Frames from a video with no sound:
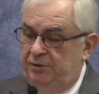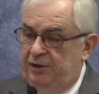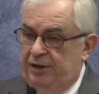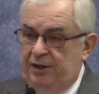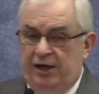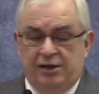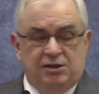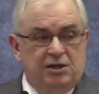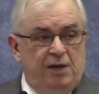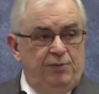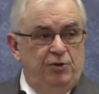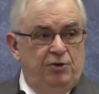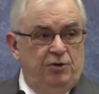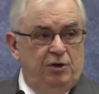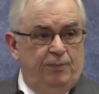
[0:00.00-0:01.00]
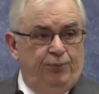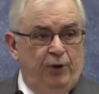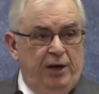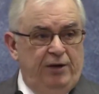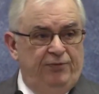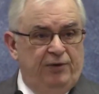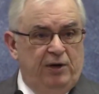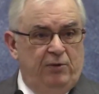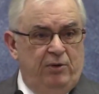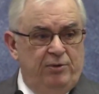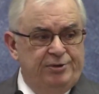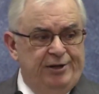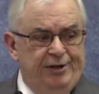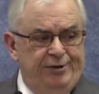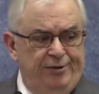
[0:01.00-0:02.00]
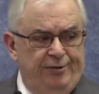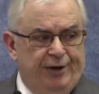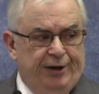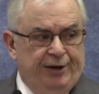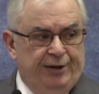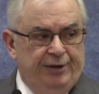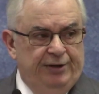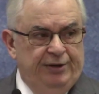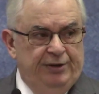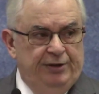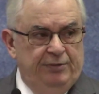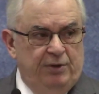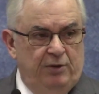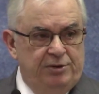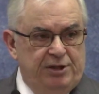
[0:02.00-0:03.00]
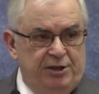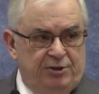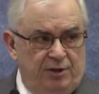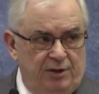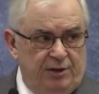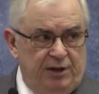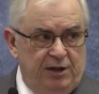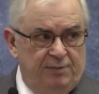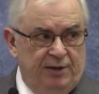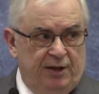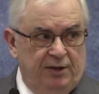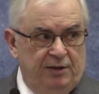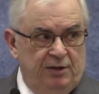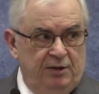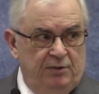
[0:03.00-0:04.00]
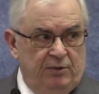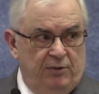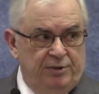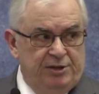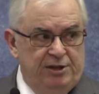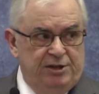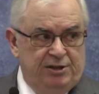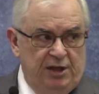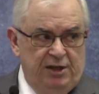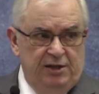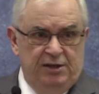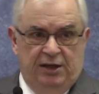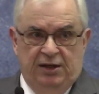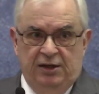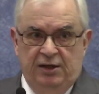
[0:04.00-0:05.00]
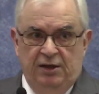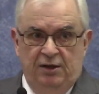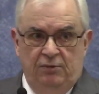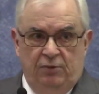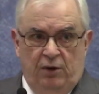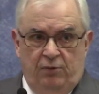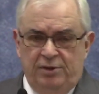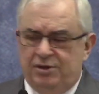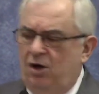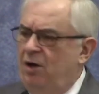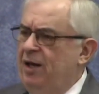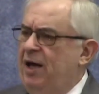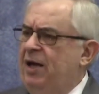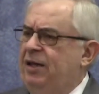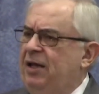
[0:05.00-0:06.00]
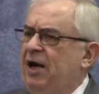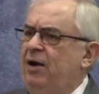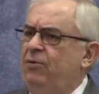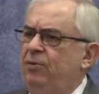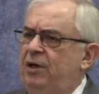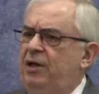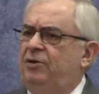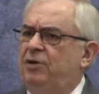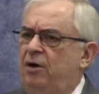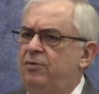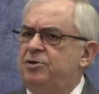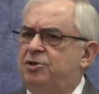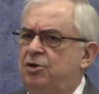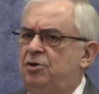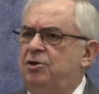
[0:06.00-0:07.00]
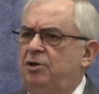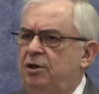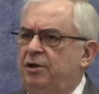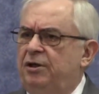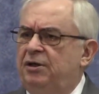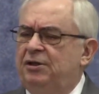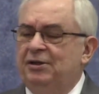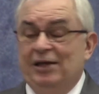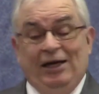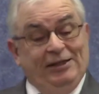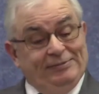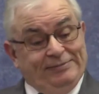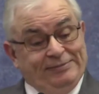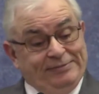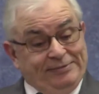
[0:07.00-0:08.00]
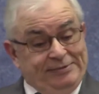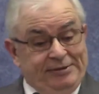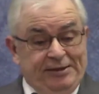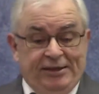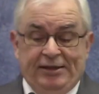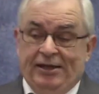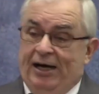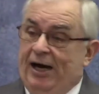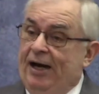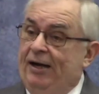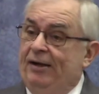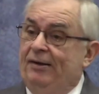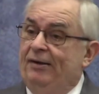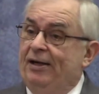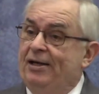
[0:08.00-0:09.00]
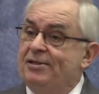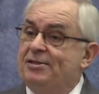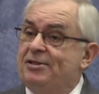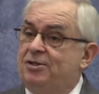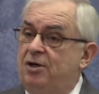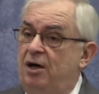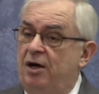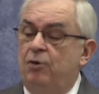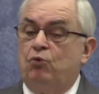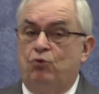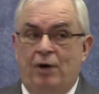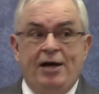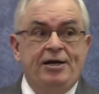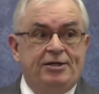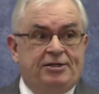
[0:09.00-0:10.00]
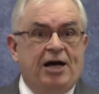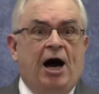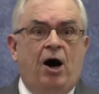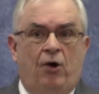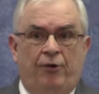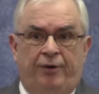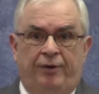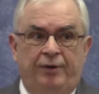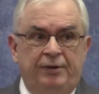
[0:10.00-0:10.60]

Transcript: And the next time you go to pray, you forget, what was I doing? What was I talking about? What was I studying? What was all that I really thought was so good? Huh? I don't know. I guess it's gone. Write it down.